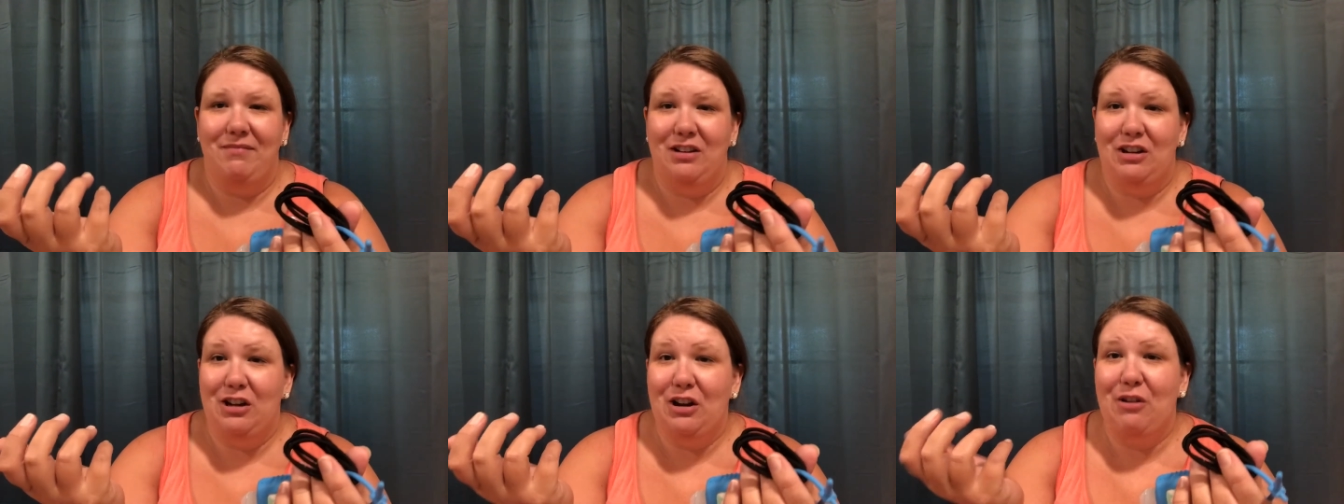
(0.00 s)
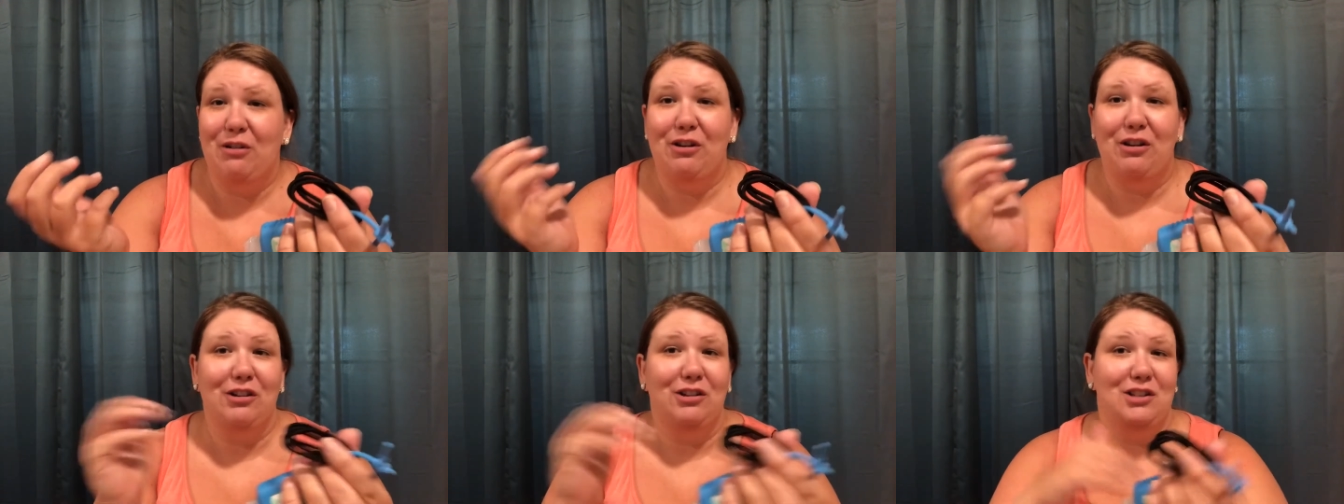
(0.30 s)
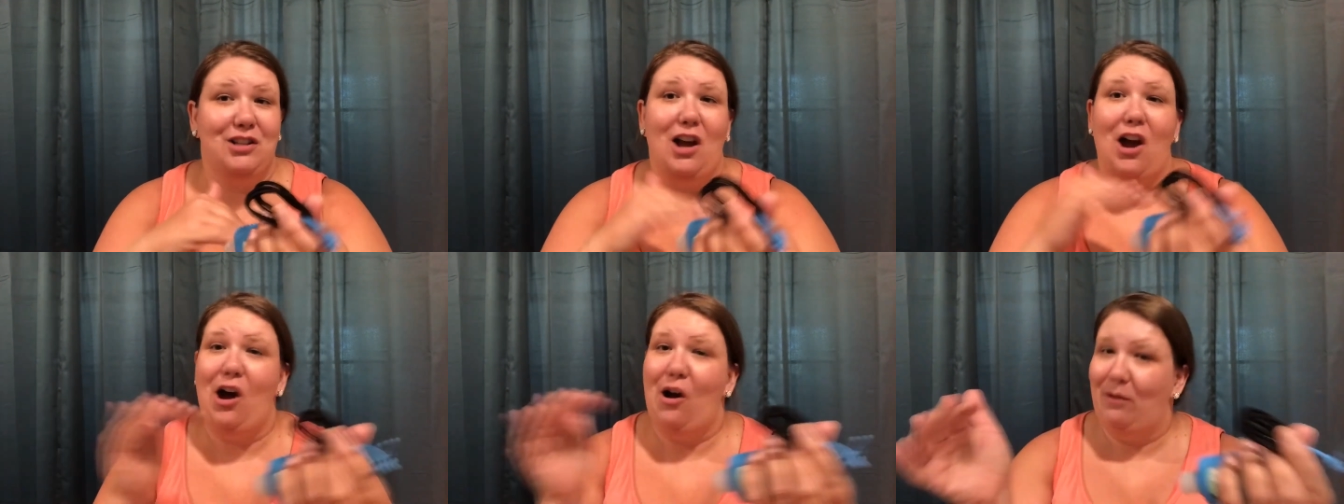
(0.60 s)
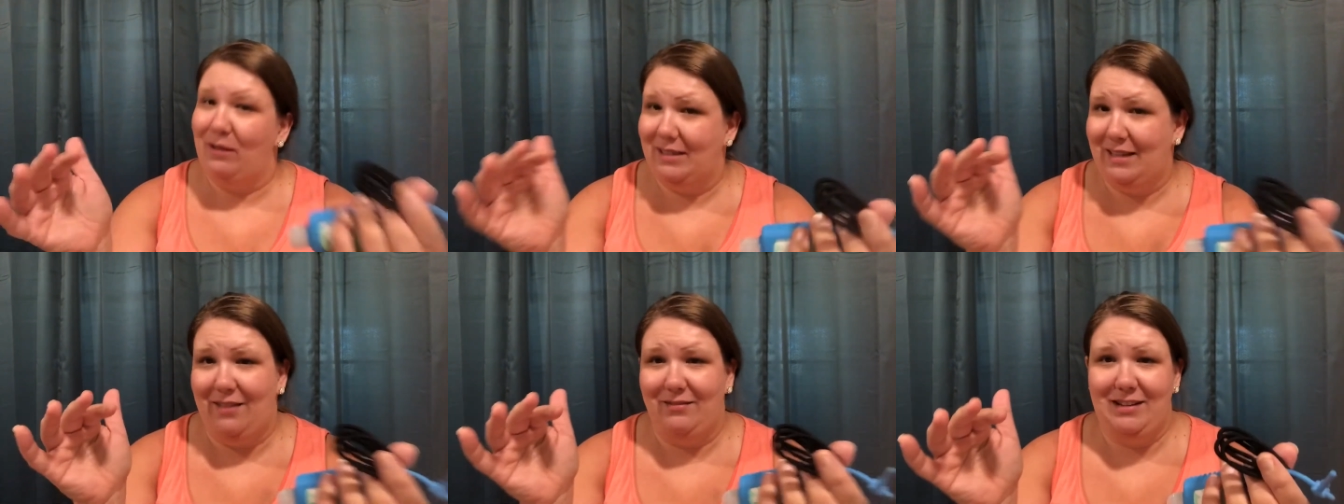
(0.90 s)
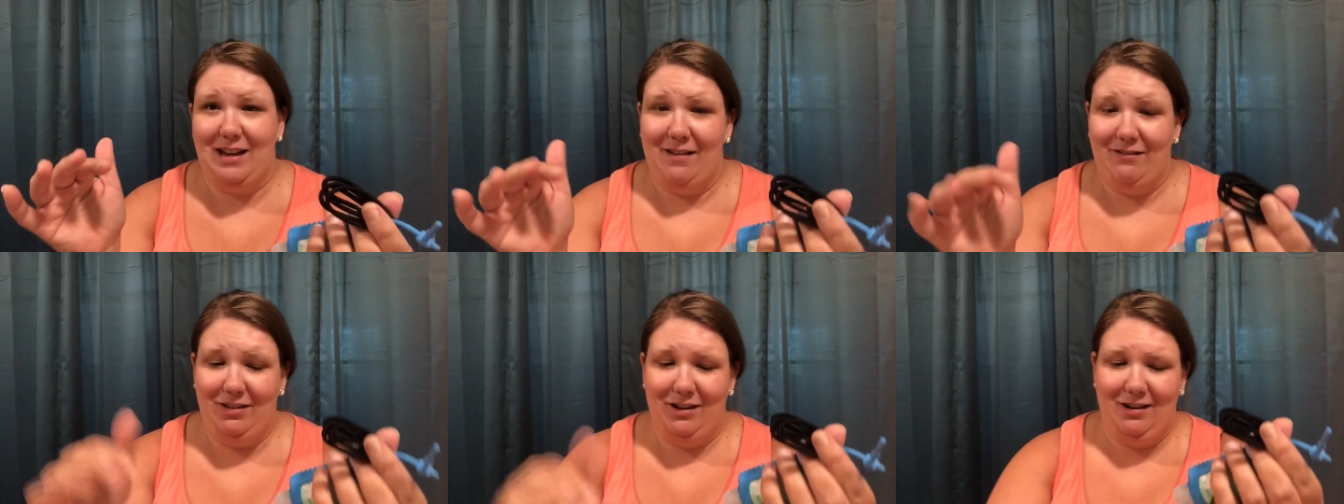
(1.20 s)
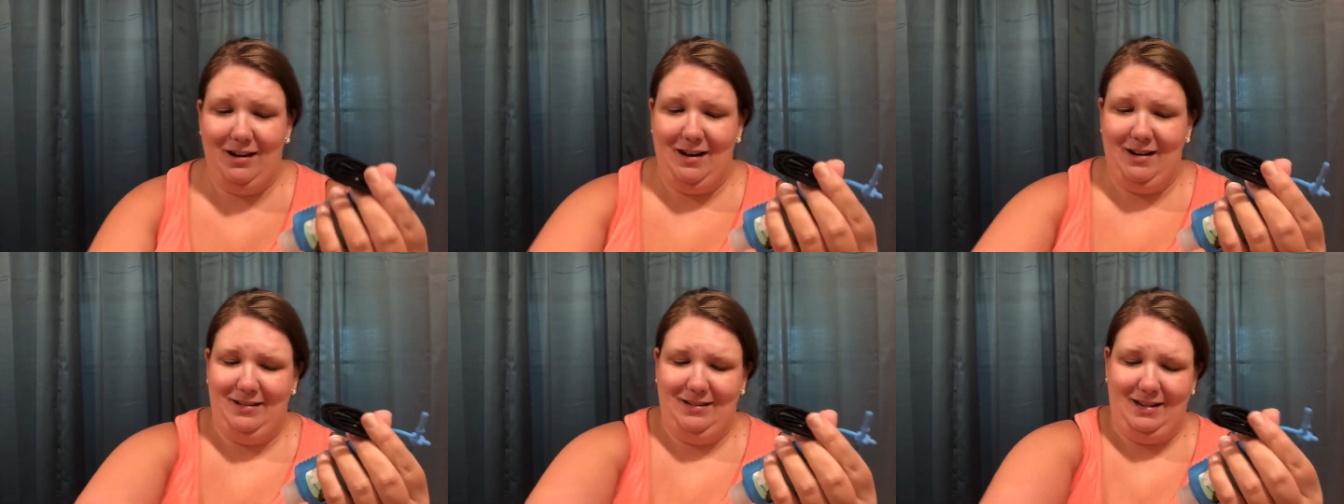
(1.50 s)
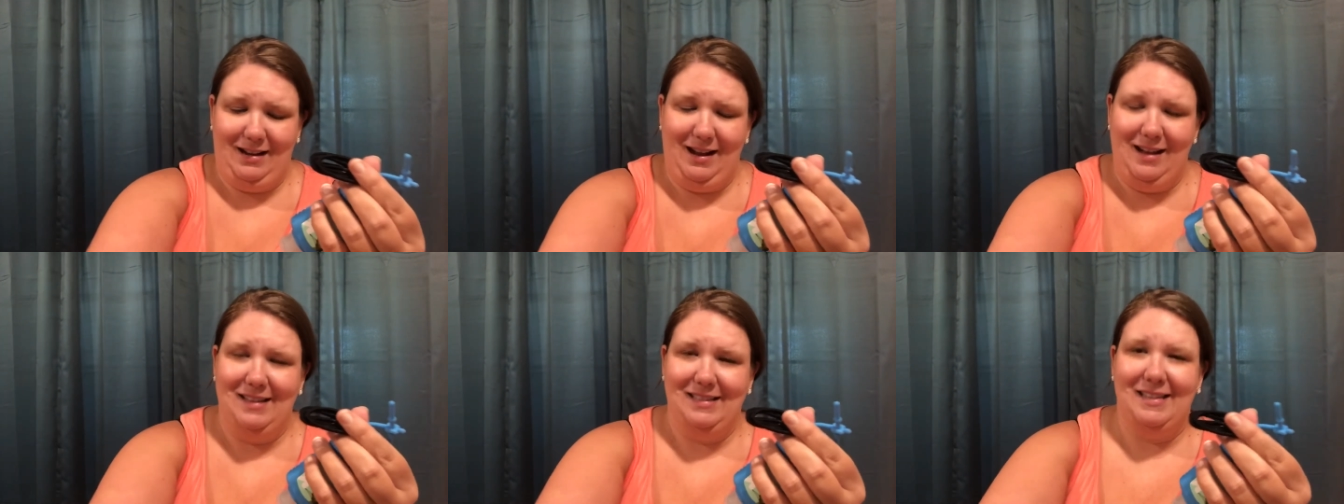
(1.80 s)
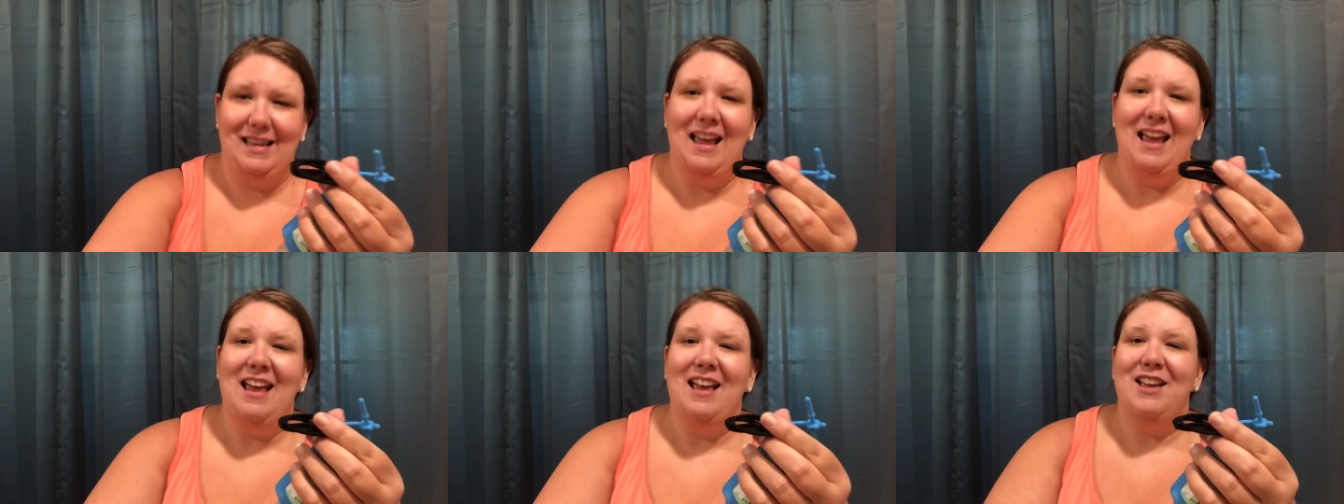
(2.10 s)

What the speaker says: You know, girls always have to have their hair ties.